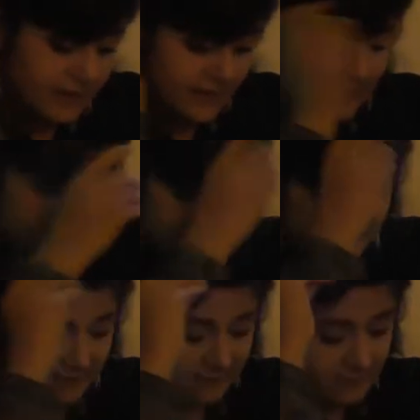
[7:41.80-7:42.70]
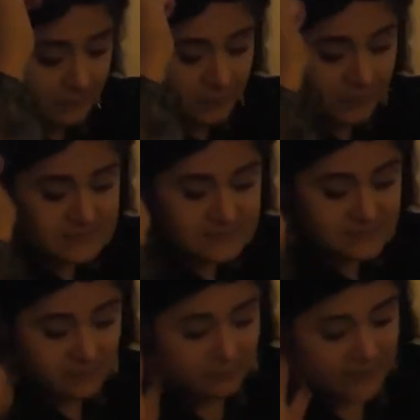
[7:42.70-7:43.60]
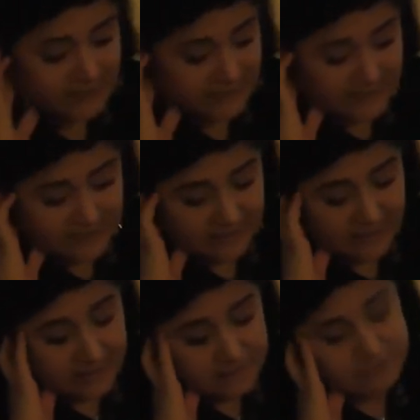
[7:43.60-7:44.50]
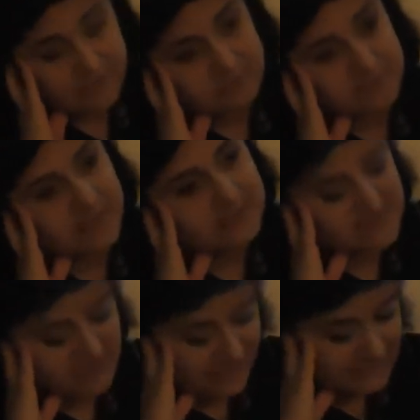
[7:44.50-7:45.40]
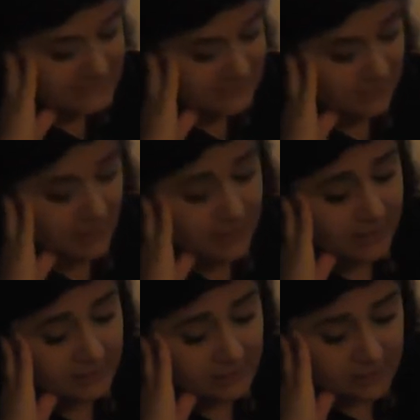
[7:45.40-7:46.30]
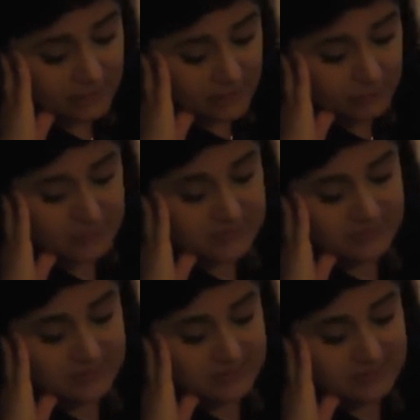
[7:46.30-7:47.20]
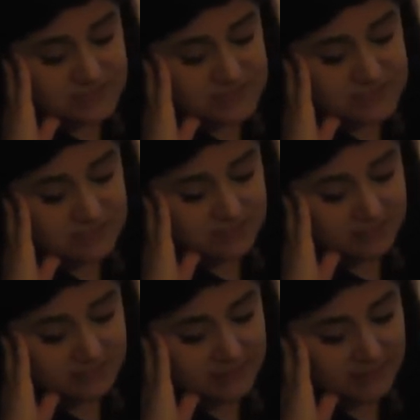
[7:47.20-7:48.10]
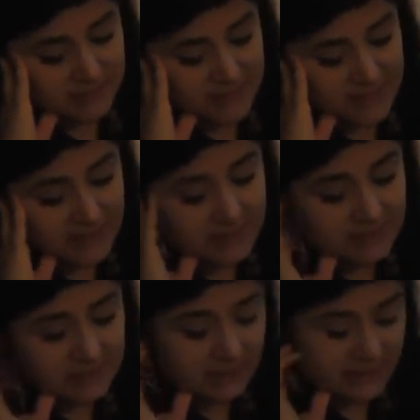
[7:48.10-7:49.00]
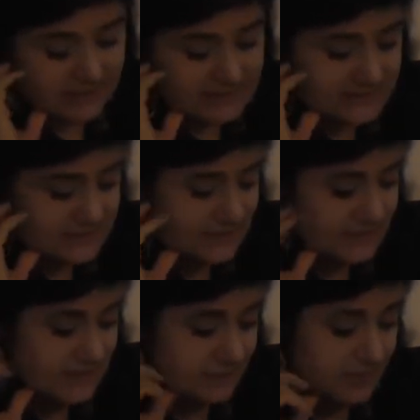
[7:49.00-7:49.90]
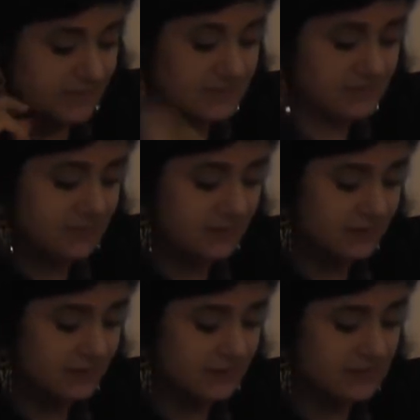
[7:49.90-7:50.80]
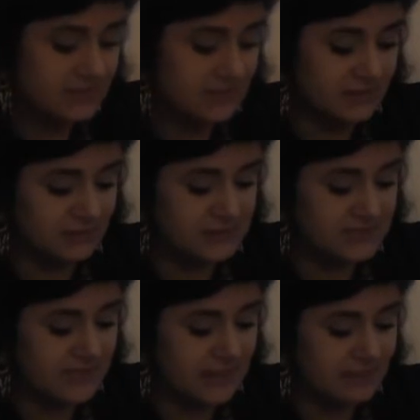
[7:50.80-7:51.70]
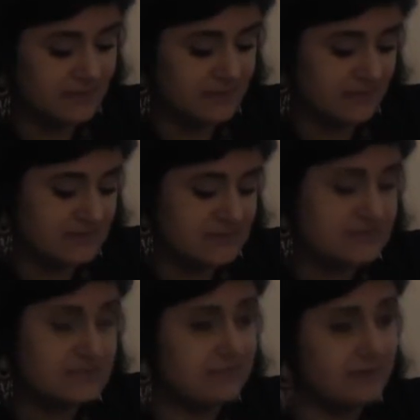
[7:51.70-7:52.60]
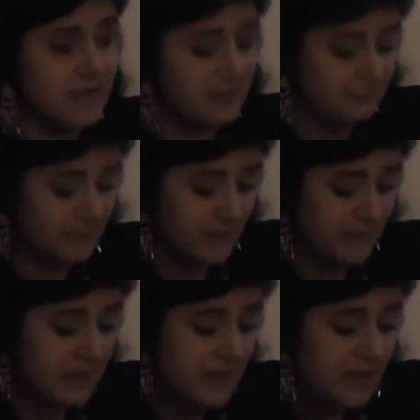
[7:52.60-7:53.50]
In the post-Khomeini era from 1989, with the leadership of Khamenei, a steady but continuous capitalist development